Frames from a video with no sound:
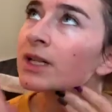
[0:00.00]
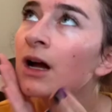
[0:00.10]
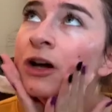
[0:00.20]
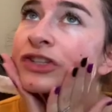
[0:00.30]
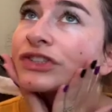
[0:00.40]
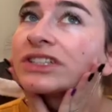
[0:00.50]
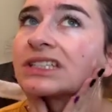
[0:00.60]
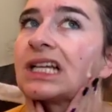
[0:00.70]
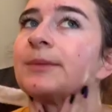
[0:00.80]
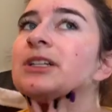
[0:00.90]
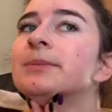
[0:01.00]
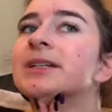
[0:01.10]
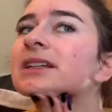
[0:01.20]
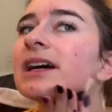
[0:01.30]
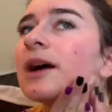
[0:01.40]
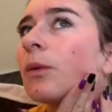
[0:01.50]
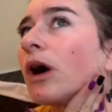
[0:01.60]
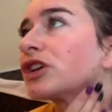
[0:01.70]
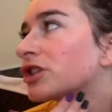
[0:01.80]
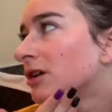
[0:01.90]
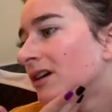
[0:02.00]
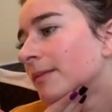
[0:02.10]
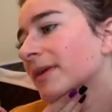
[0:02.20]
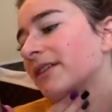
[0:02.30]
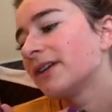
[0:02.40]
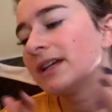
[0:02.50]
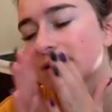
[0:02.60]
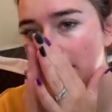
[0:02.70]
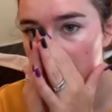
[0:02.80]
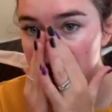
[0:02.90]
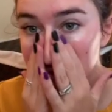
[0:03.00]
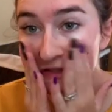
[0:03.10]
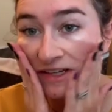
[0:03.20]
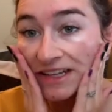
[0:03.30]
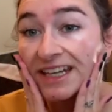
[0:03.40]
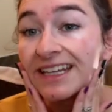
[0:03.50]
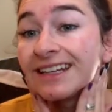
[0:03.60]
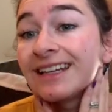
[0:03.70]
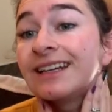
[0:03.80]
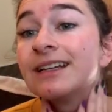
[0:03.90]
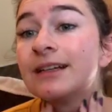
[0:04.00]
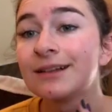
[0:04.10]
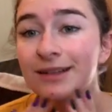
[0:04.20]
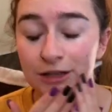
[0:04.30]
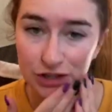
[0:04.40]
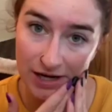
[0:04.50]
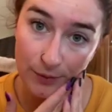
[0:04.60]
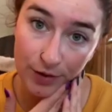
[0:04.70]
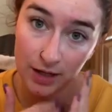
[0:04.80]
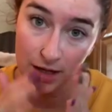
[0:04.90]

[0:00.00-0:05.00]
Also, disclaimer, typically I wash my face and exfoliate in the shower.